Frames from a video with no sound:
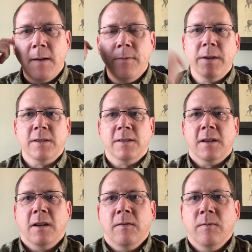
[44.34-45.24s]
this is
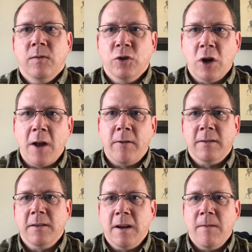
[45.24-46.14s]
a genre
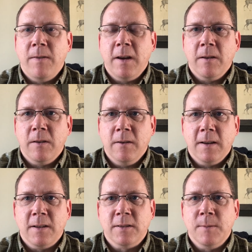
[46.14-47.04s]
today, a video that you
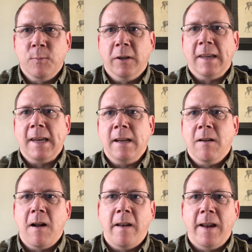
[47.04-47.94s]
guys seem really keen
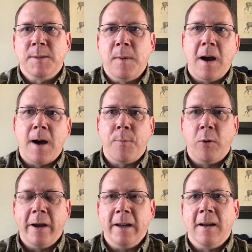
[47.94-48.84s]
on. That's my
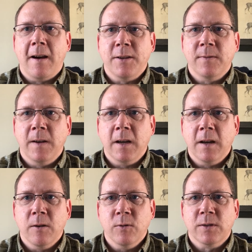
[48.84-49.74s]
operating cost
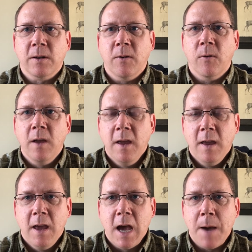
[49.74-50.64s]
videos. So
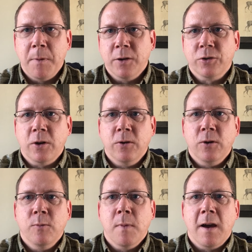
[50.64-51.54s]
I'm going to show
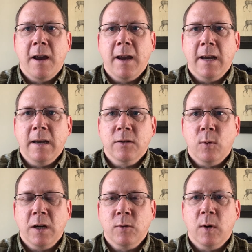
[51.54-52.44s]
you my
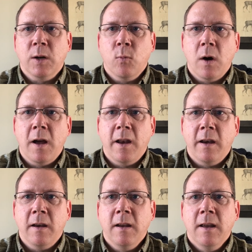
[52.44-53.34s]

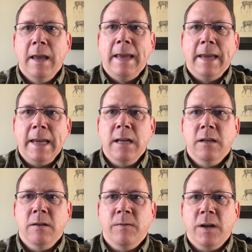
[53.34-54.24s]
2021
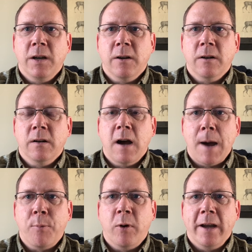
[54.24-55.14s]
end of year
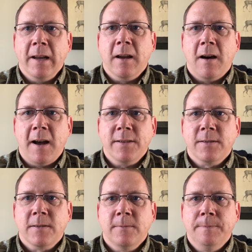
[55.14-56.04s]
operating
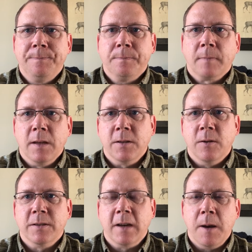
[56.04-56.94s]
costs. So
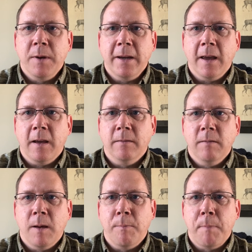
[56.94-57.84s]
it's going to be
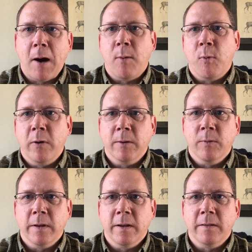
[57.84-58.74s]
a PowerPoint
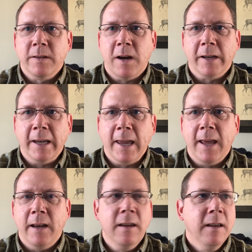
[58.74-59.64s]
with a talking
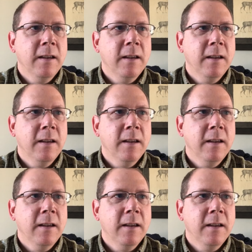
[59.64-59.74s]
head.